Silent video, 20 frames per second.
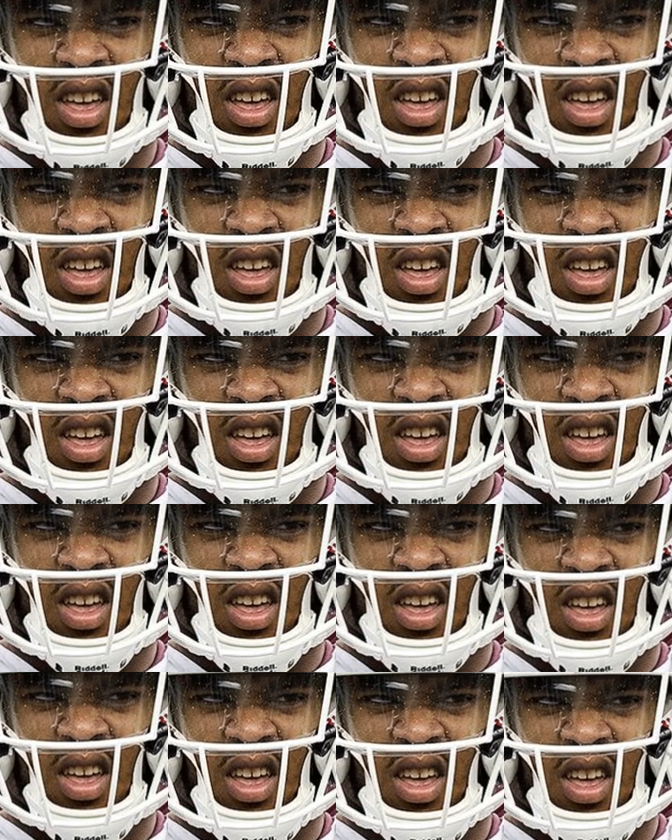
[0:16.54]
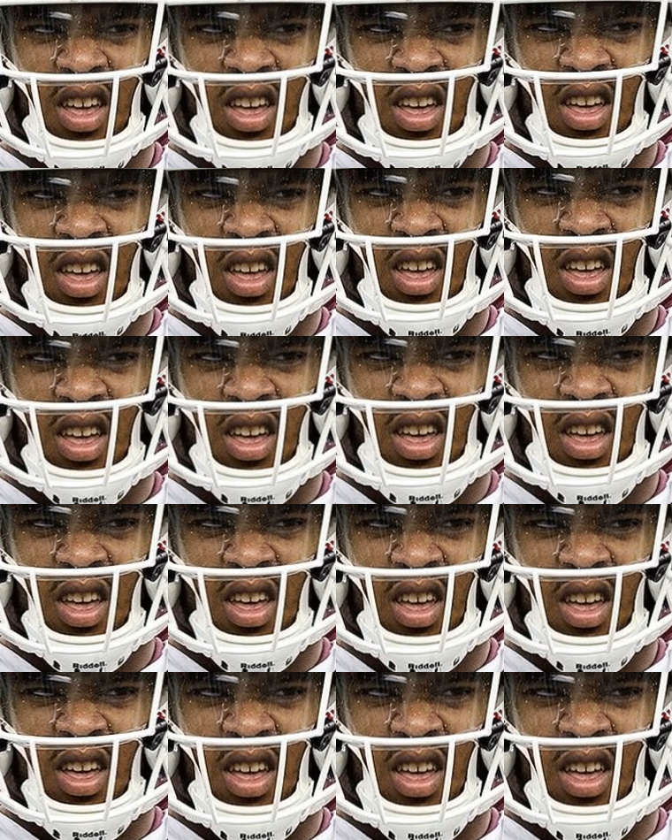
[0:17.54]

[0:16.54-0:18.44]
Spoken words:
(no one is talking)